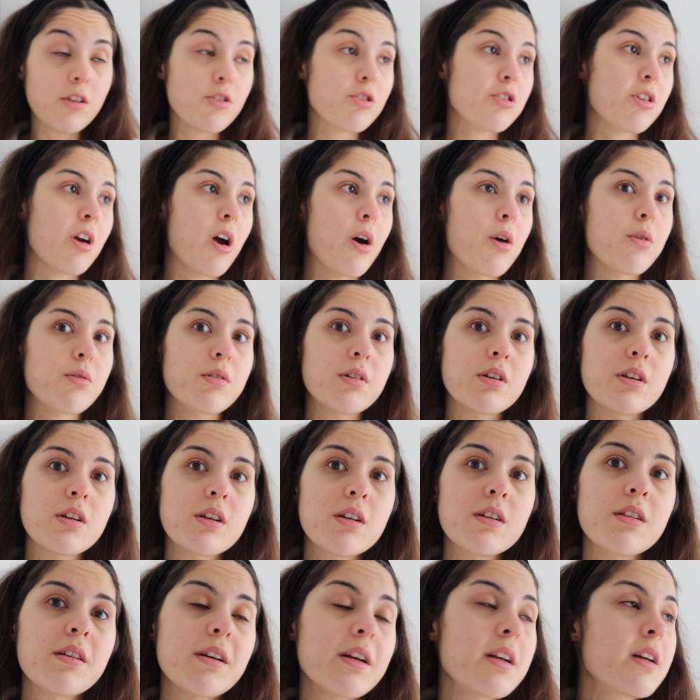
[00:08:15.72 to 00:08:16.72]

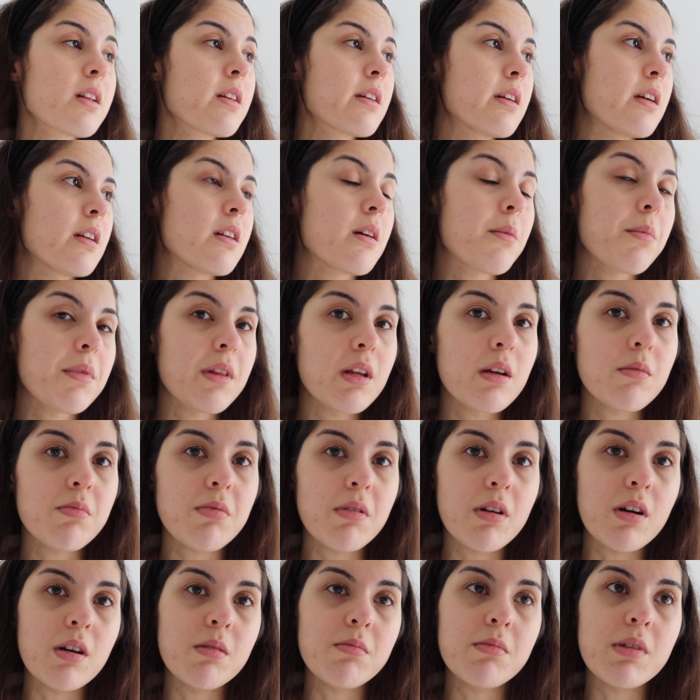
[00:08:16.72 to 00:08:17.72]
showered, I cleaned up the
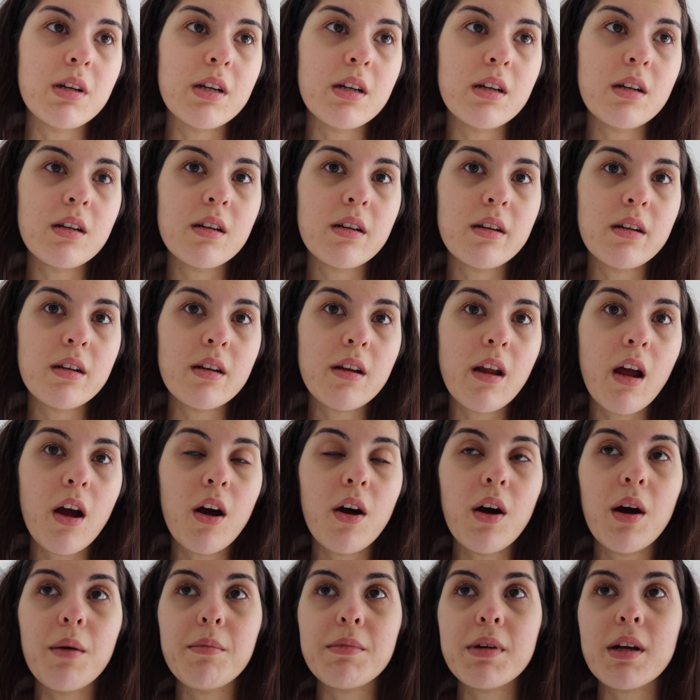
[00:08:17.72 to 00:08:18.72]
apartment, and
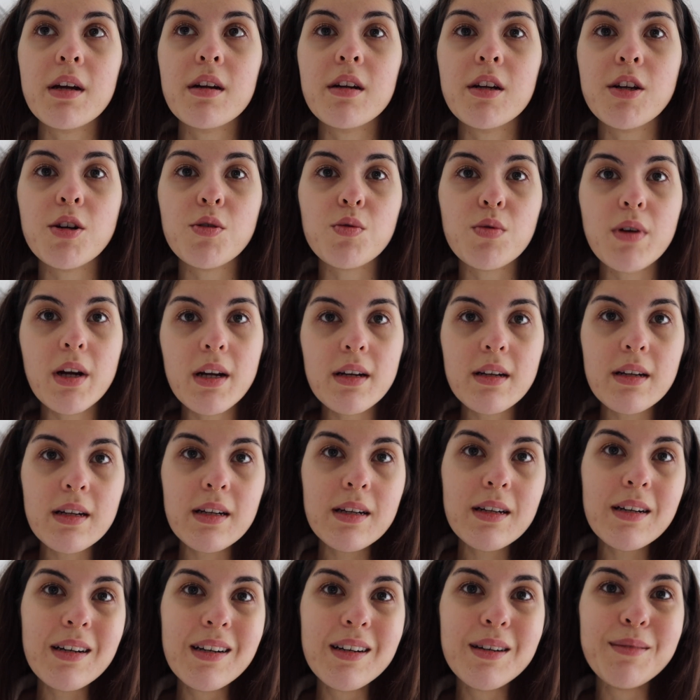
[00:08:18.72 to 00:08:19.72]
now I'm getting
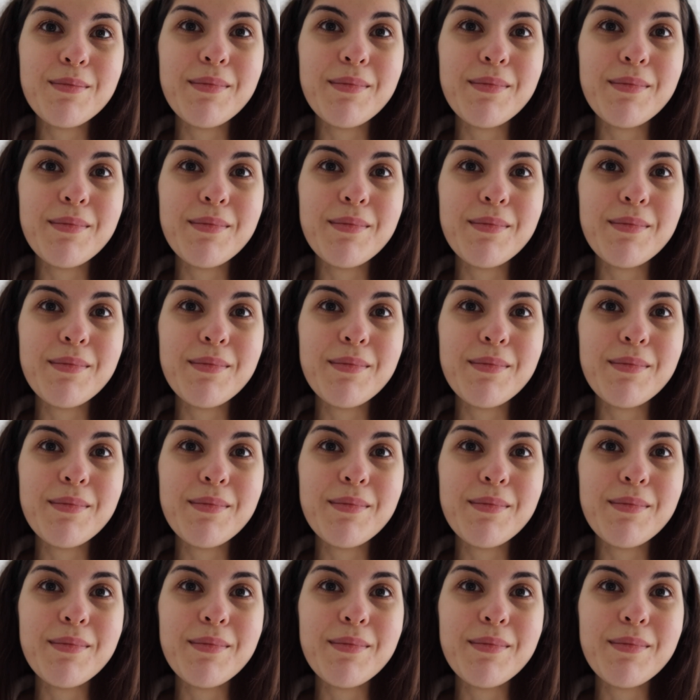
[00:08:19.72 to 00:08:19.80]
ready.